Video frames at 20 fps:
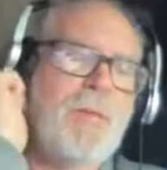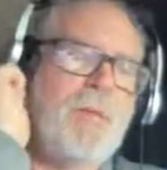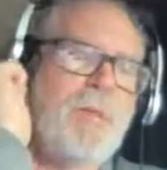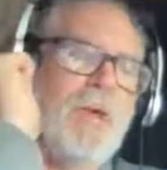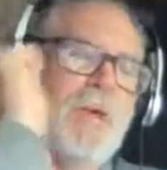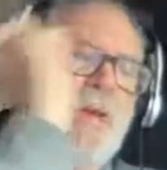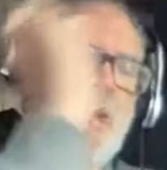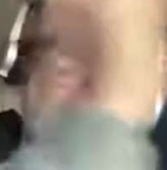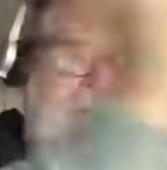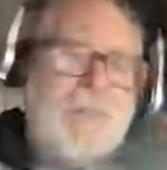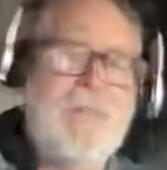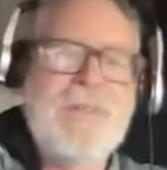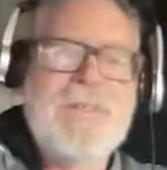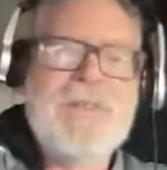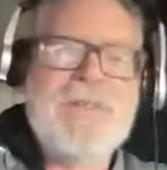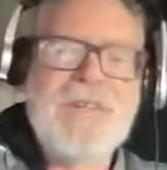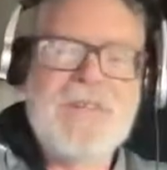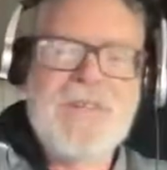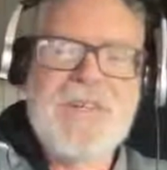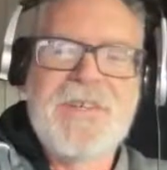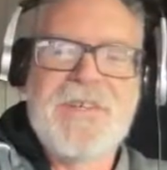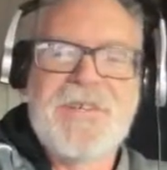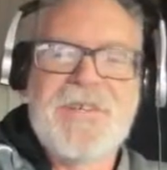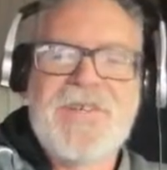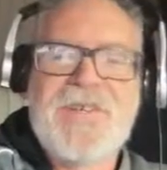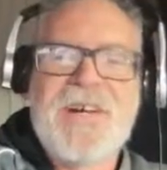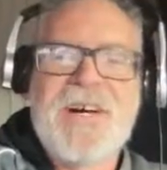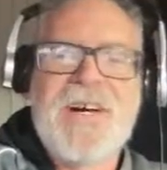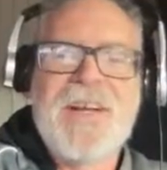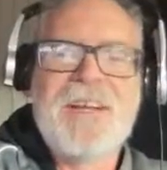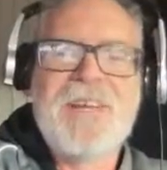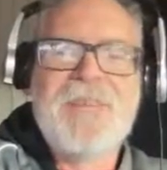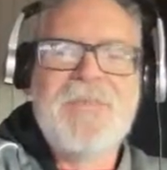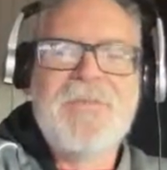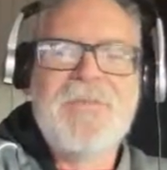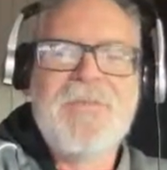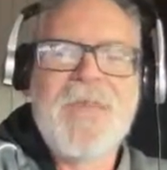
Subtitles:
Bullet missed the other side.